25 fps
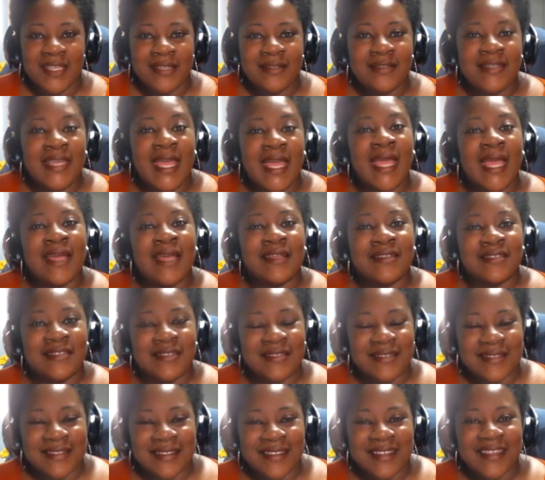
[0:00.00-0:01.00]
Dance
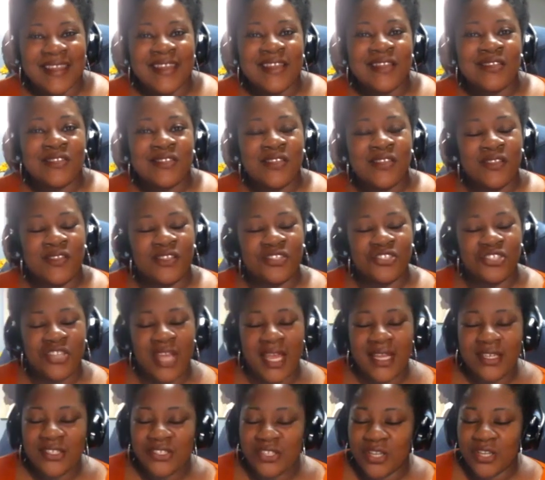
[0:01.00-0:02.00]
to the
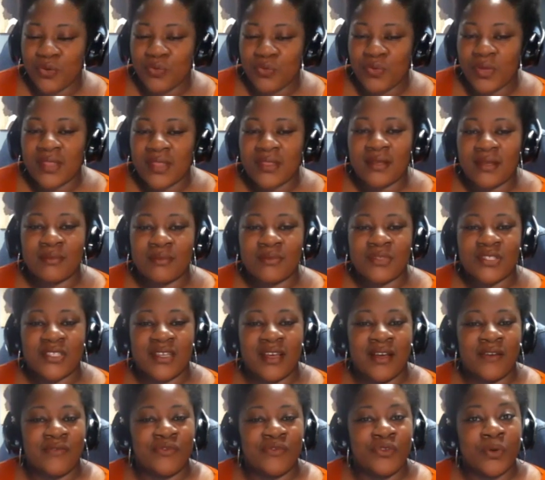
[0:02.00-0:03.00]
changing rhythms
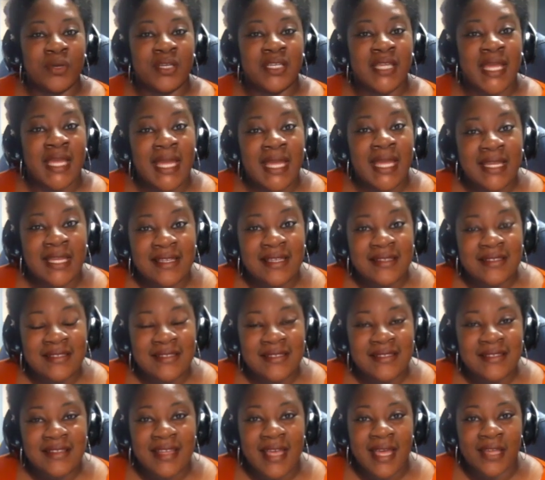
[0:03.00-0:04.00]
of your days
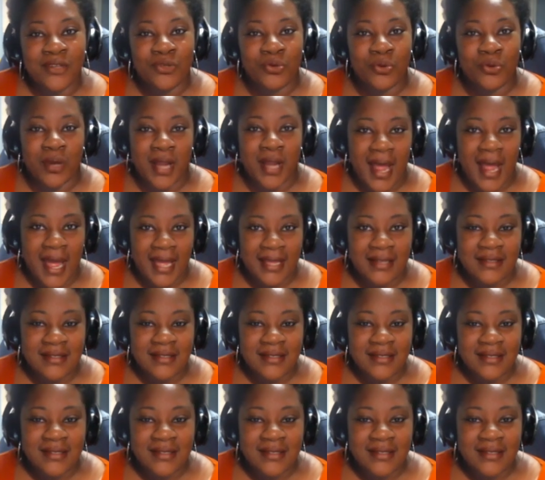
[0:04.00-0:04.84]
and your nights.